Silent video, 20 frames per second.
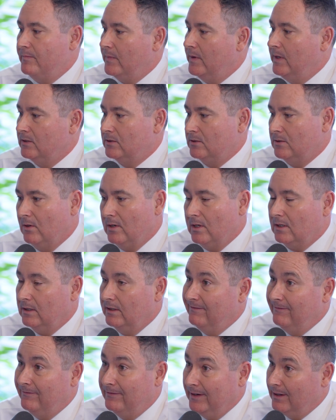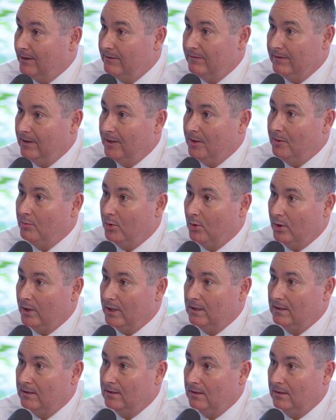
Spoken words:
Historically, very, very important.